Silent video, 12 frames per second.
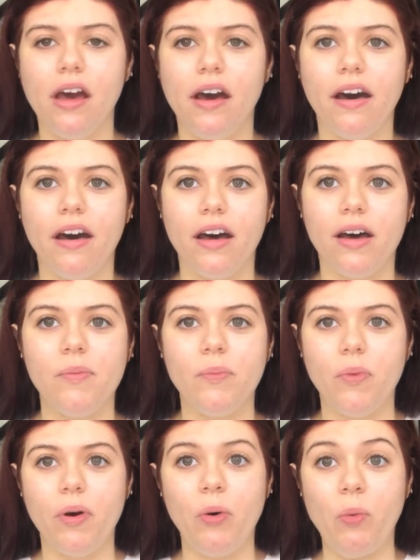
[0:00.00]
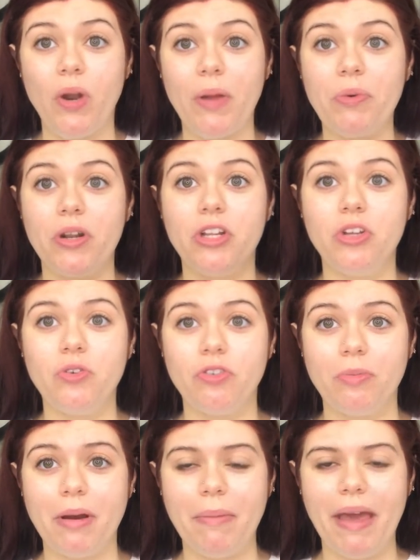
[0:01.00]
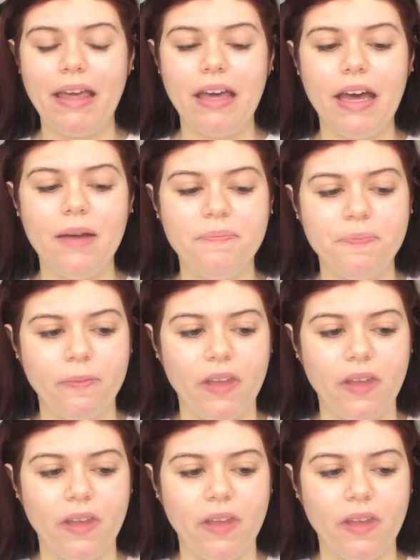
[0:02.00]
what I'm gonna do for my makeup.